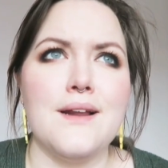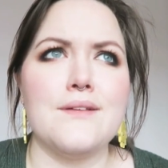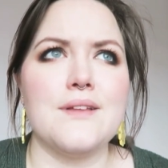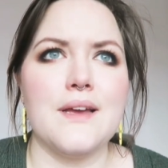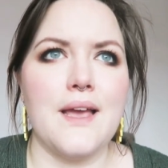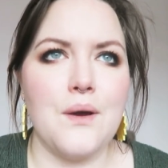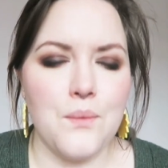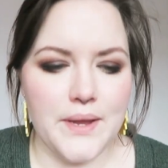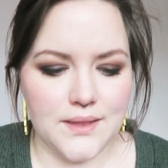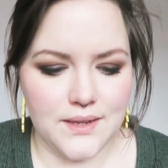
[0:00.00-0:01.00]
I was like,
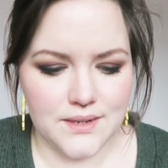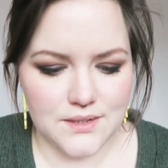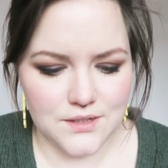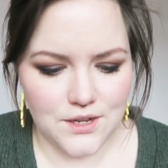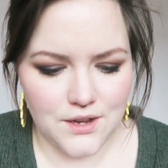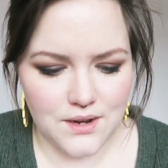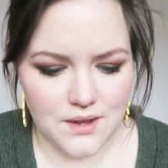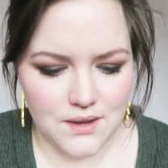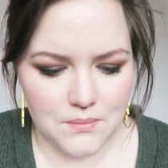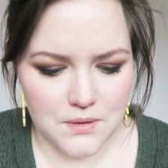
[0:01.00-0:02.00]
how weird, they didn't turn
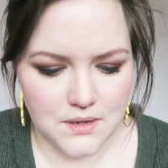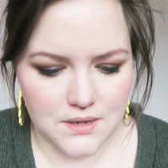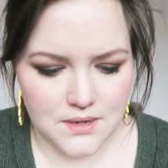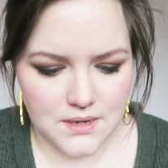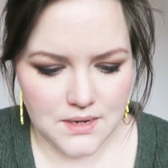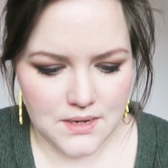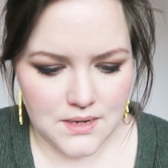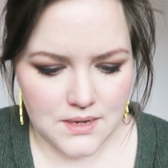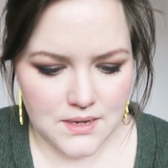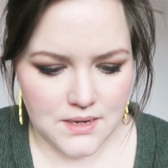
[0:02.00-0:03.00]
up.
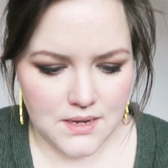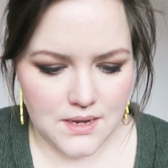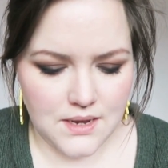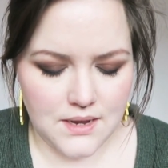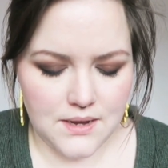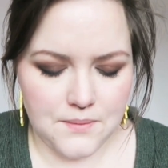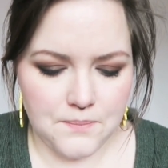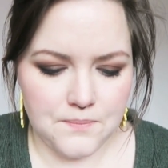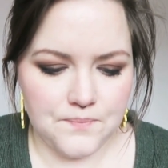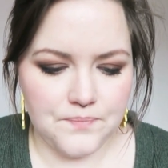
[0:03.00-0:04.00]

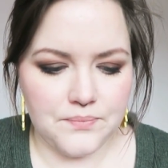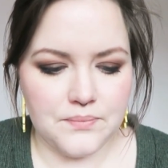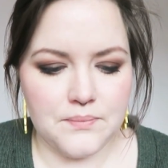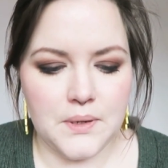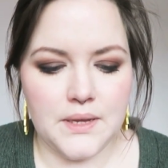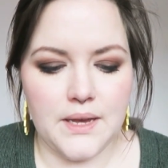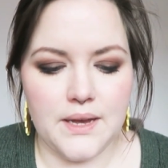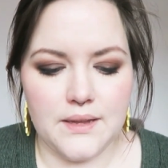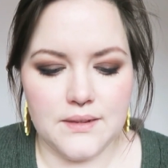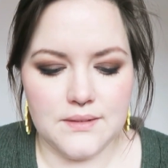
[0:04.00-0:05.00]
Um, but
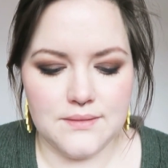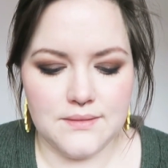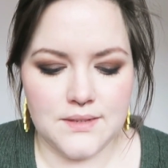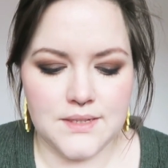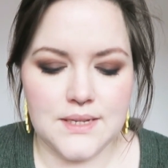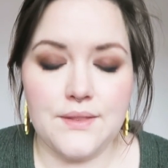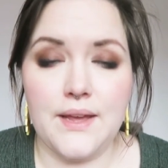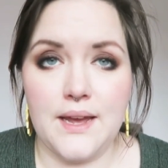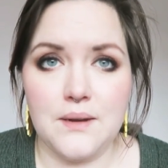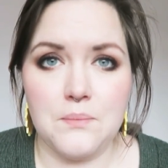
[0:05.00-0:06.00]
yeah, turns out
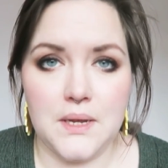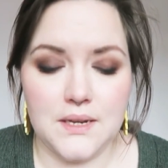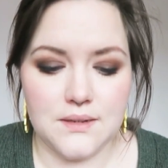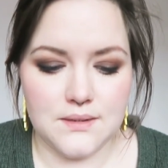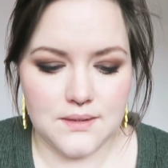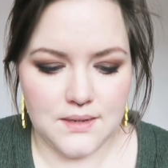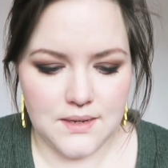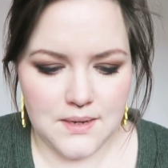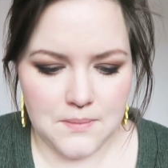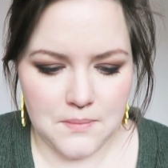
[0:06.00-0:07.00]
they had been.
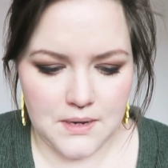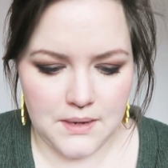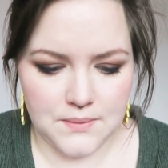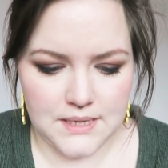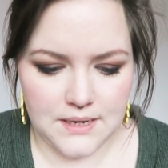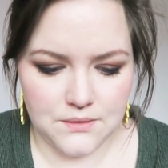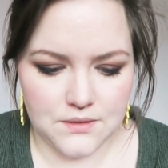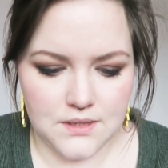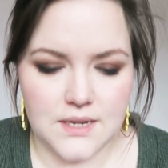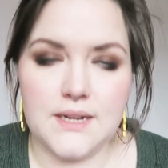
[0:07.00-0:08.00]
But I was
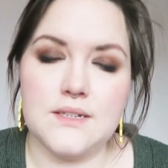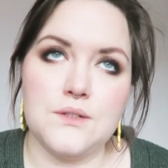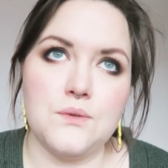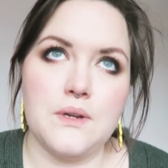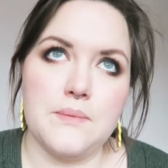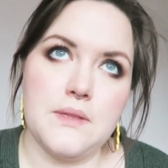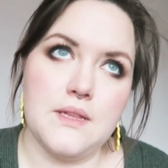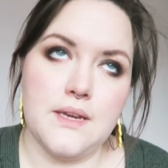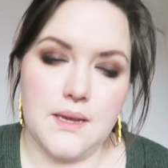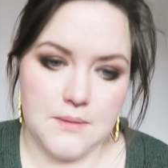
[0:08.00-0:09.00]
out, so then I had to call up and
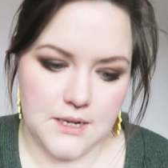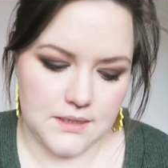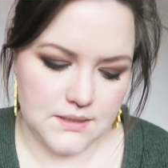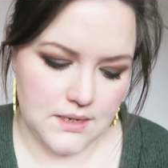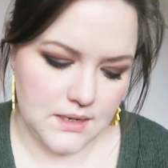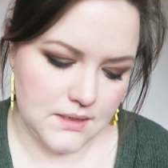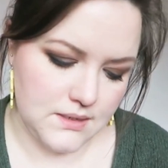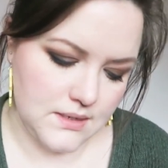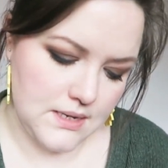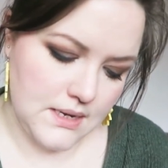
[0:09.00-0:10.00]
then they came the next day.
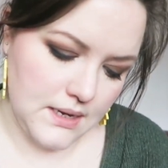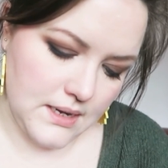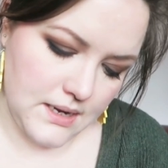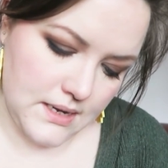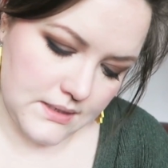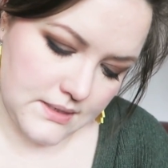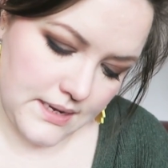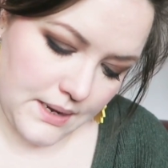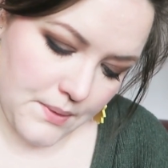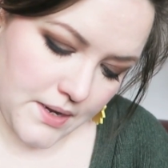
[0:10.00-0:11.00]
Uh, so
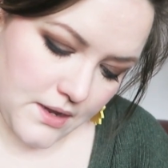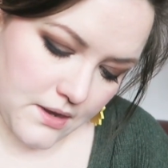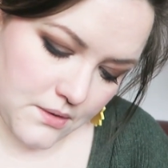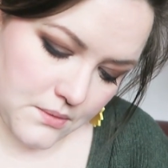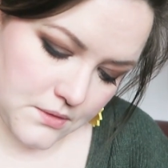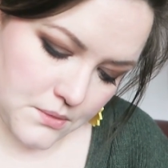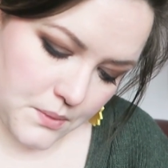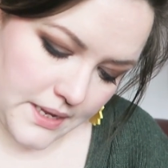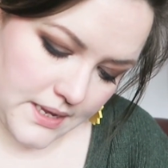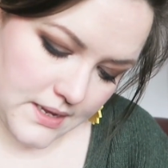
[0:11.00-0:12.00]
now I know to
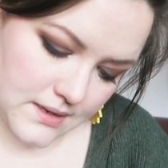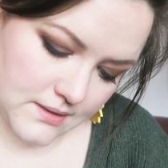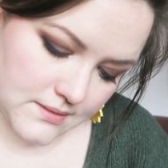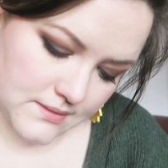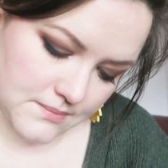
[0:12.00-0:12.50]
wait in.